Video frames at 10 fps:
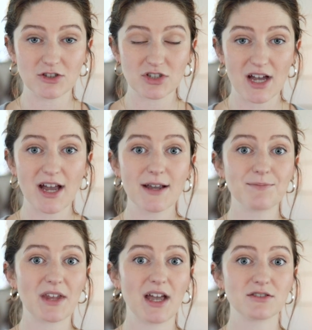each
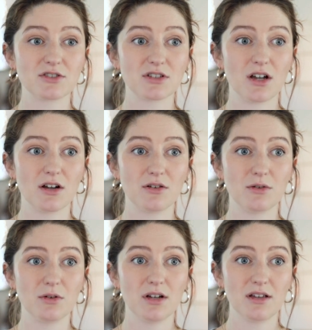time. And
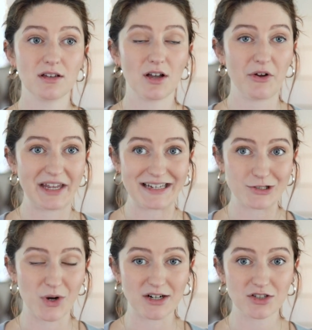so going
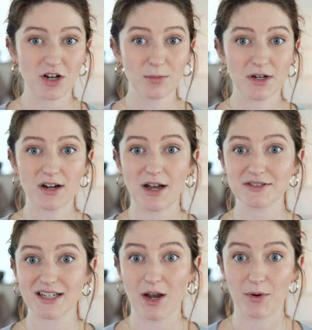into October, I
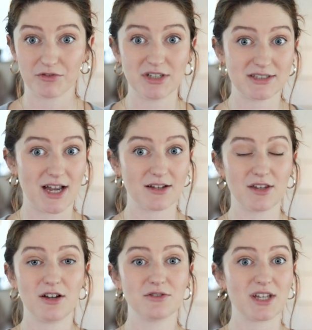was like, I want to restock
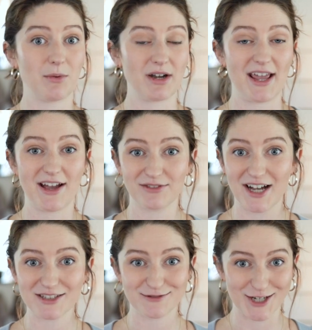those. I want to have
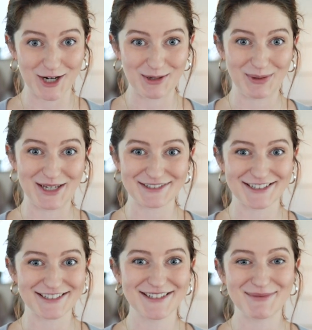lots of Zara
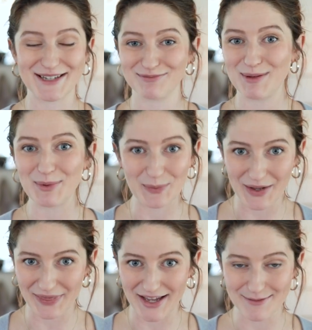blazers because people
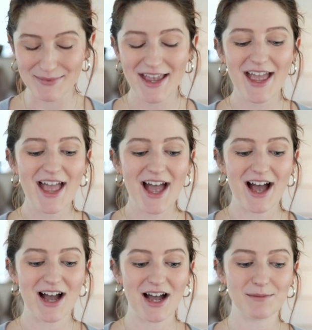want them.
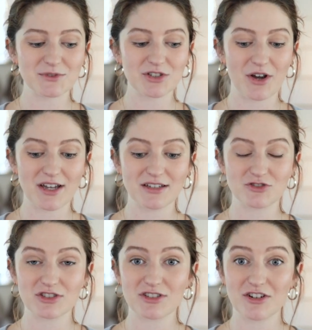So I
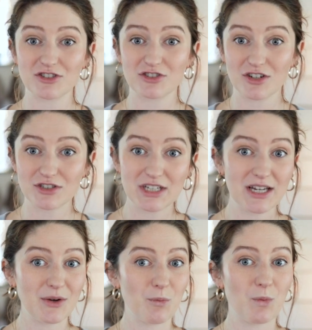just started
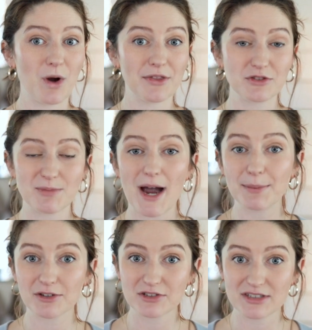searching what those
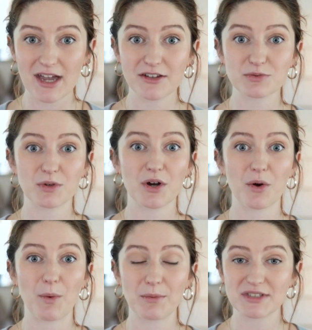popular styles
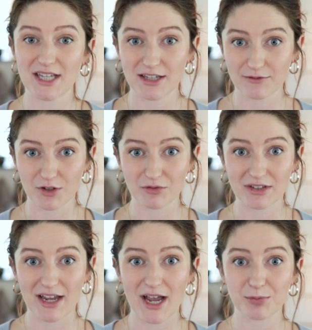were, what was selling for a
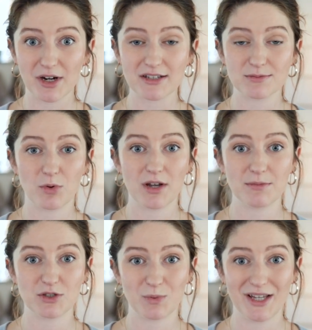really high price point
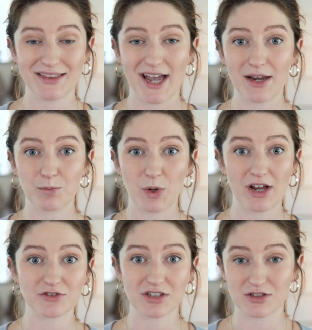between that
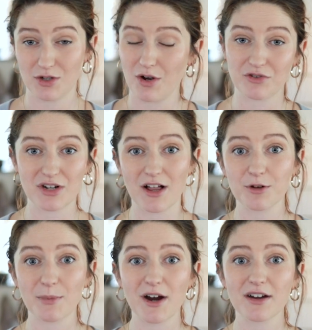$100 and
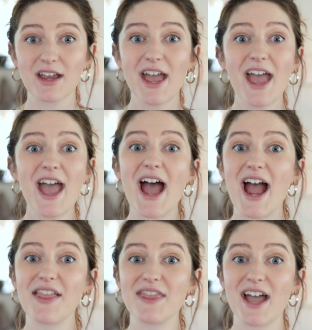$200 mark.
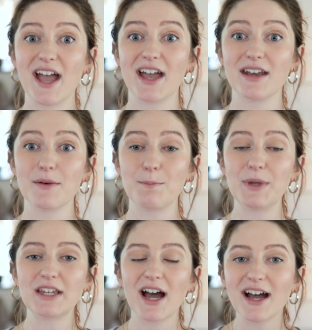And then
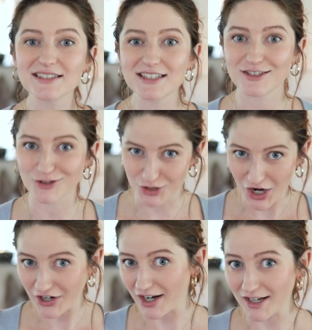because it's
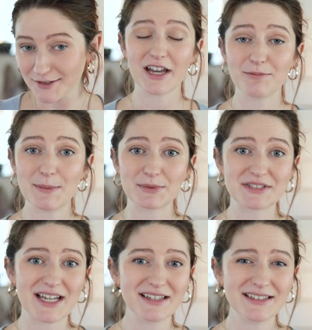Zara, a lot of people
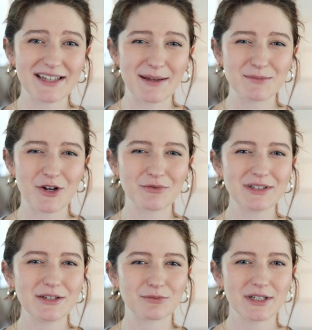selling them don't
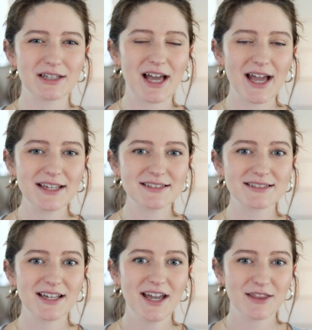really
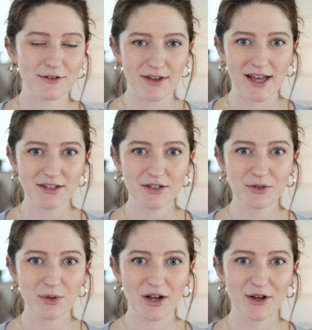realize the
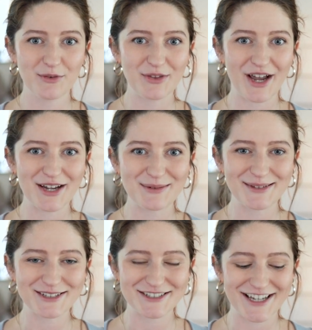value of the item
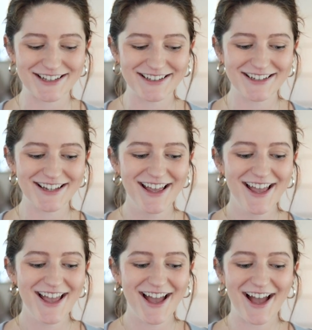they're selling.
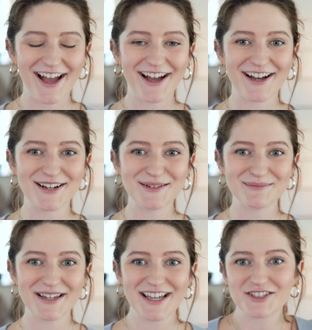
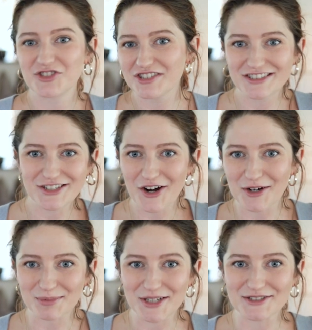It's just a
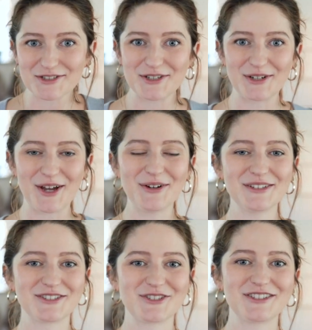Zara blazer, you know?
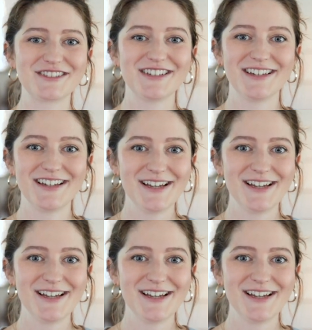It's just